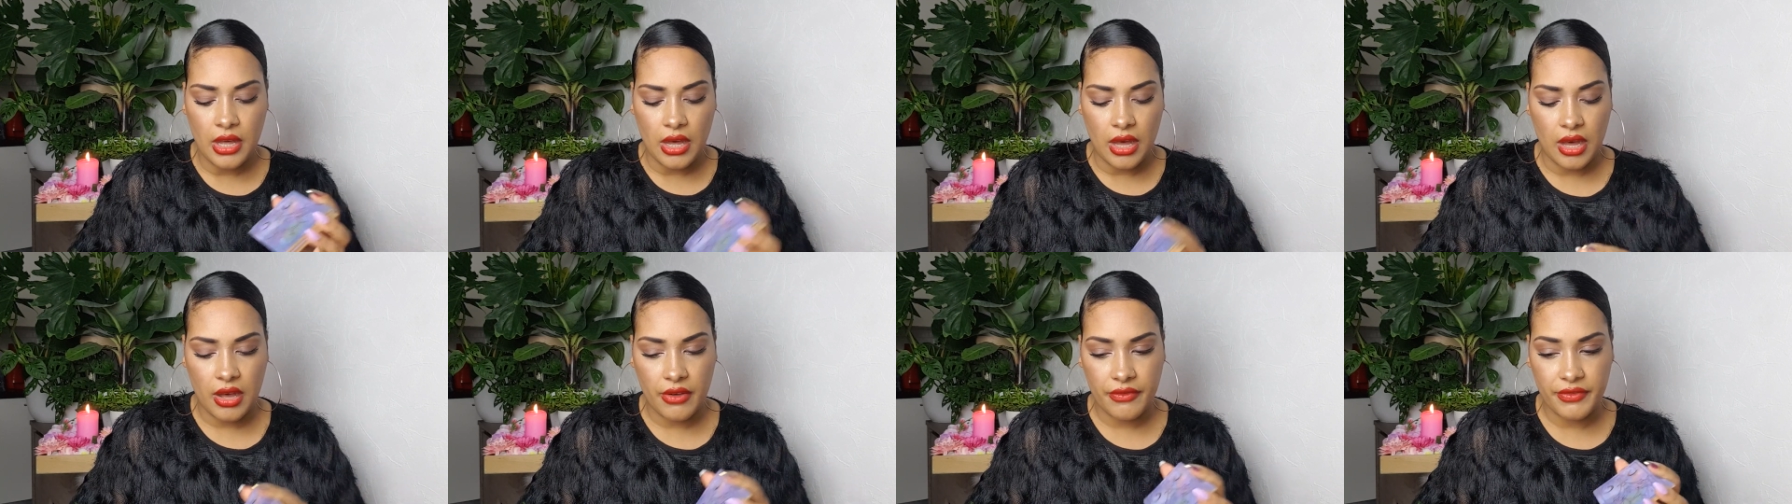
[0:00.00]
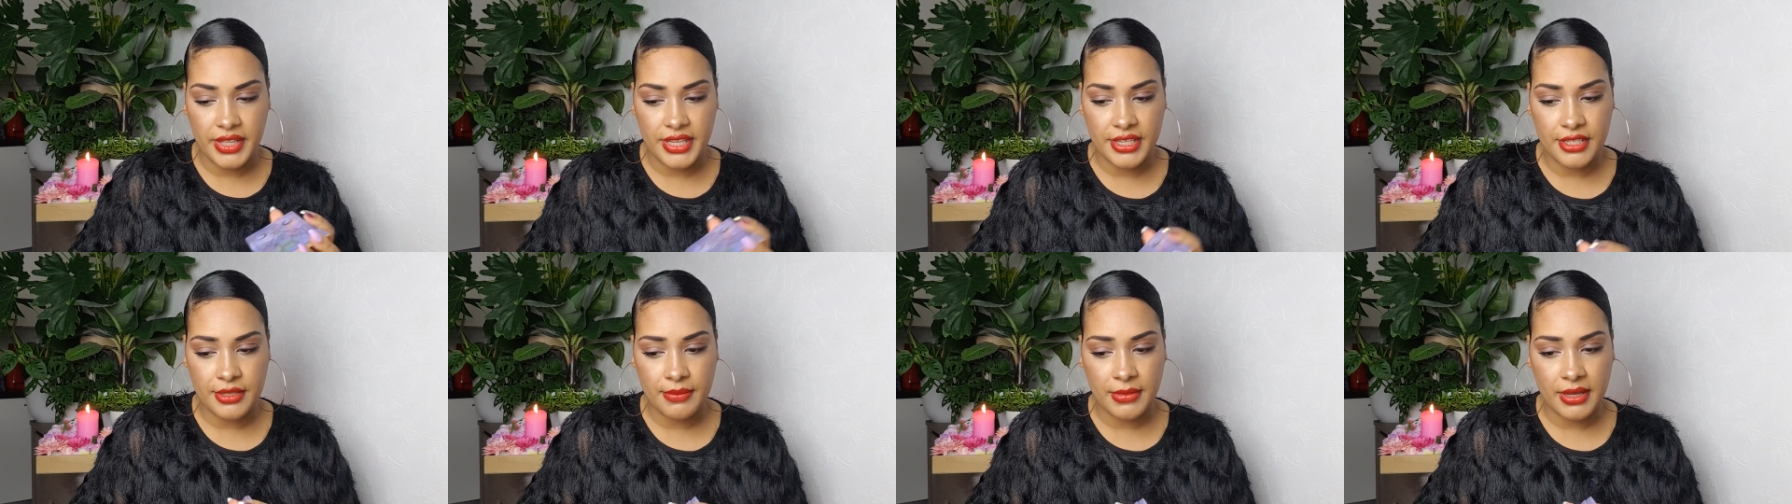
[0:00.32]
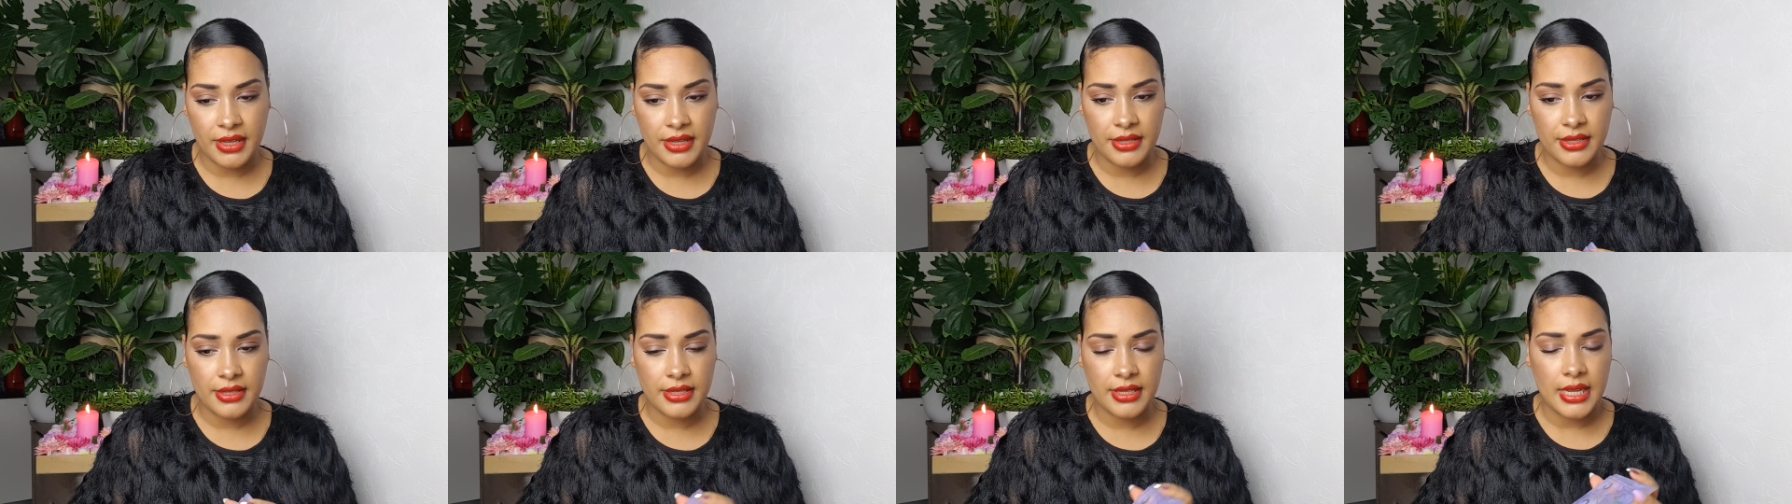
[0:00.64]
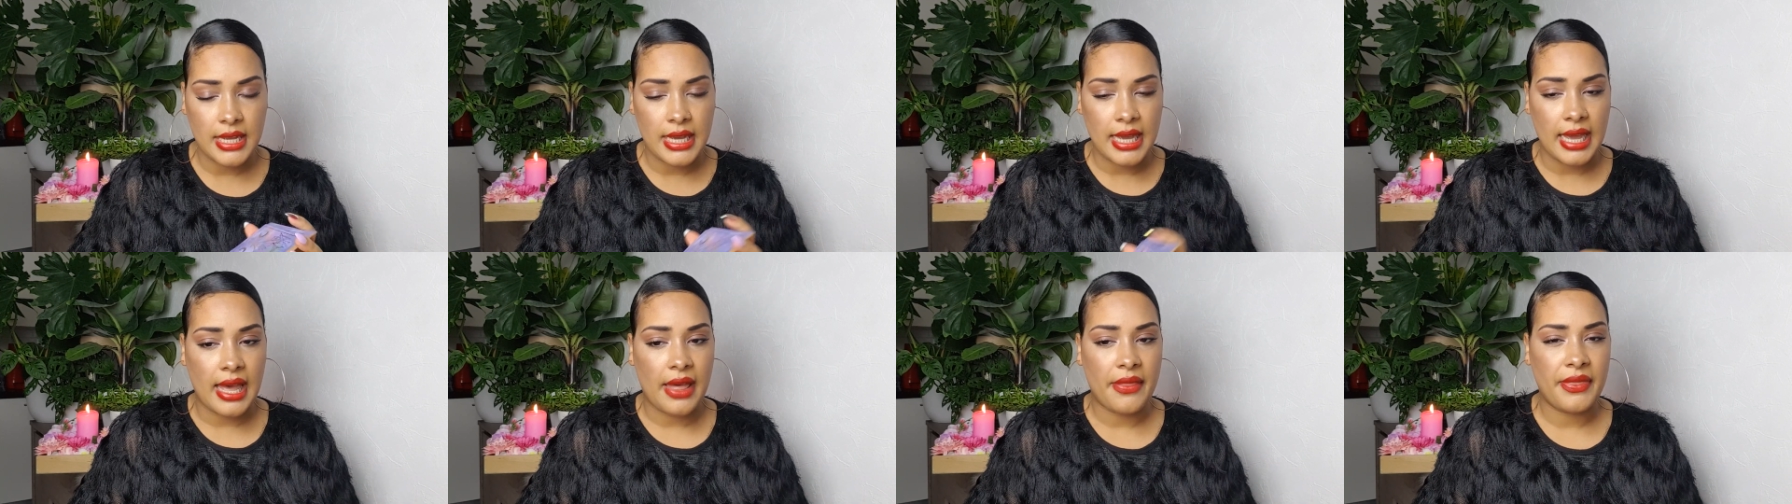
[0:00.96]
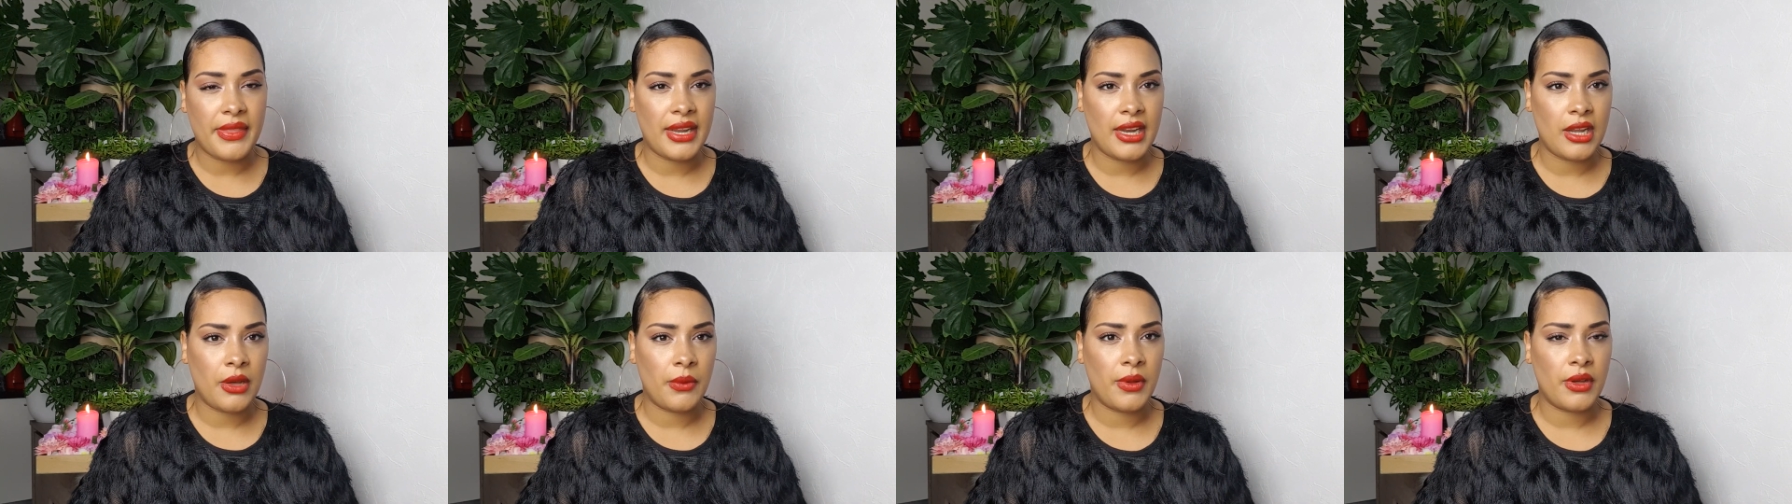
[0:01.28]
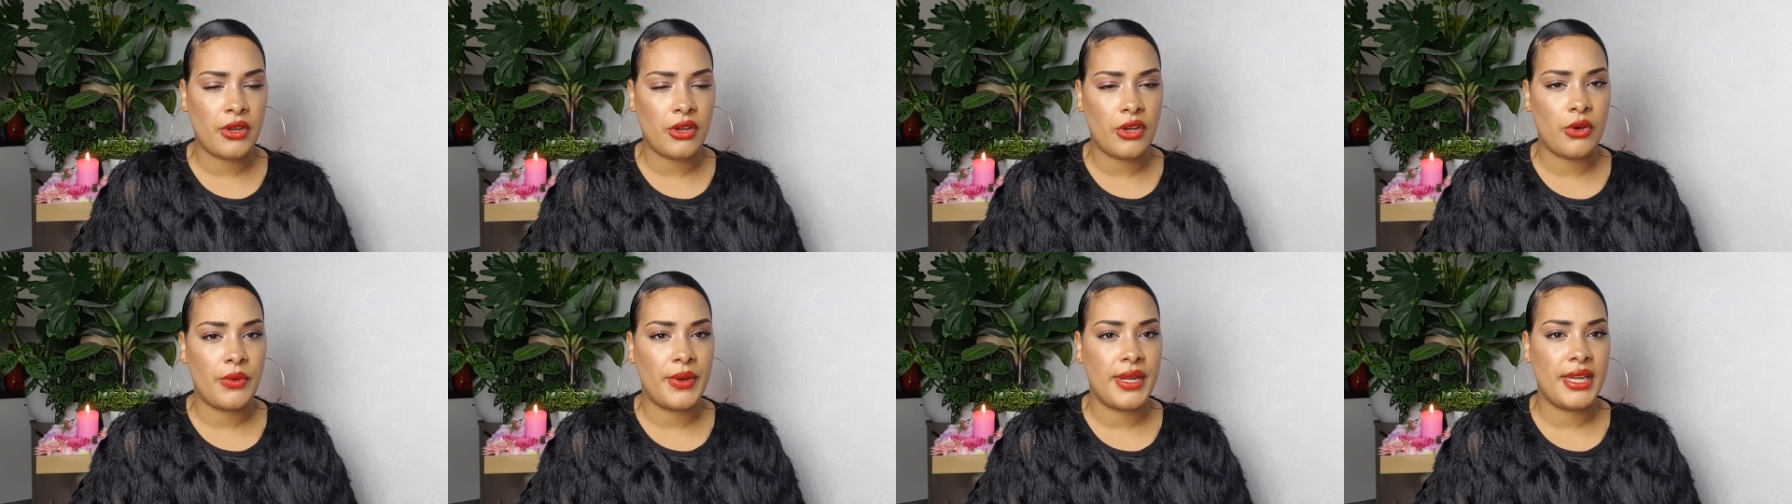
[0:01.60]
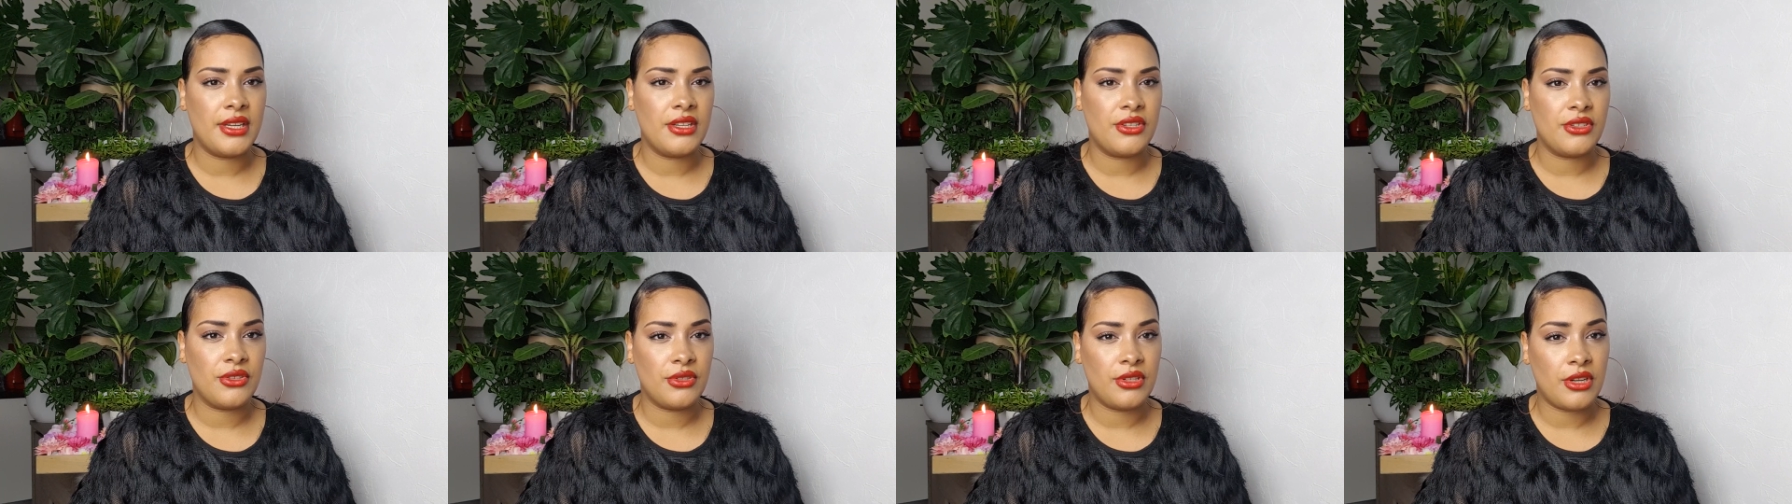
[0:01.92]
of this month and then I will go into